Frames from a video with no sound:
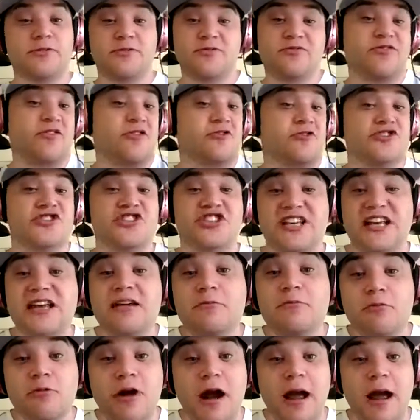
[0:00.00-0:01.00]
first
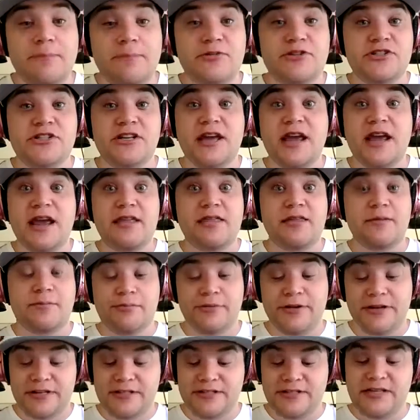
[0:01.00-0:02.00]
team reps in the
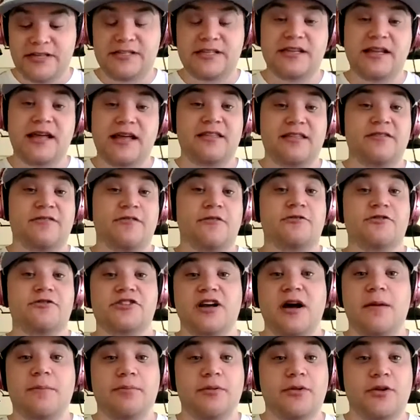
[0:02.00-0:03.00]
preseason, like the first
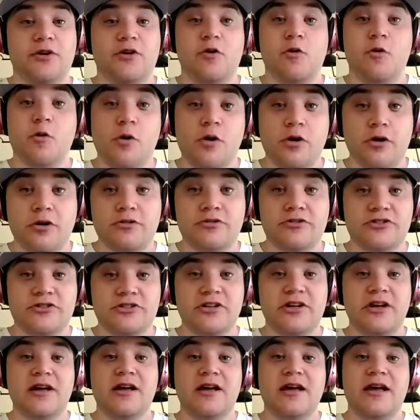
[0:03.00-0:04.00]
couple of
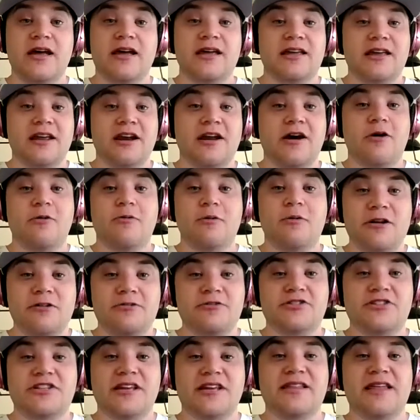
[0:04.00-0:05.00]
quarters, when you
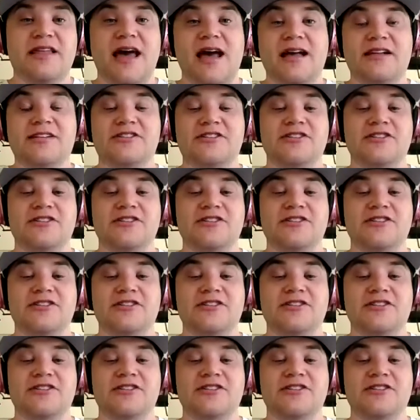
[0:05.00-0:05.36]
see that.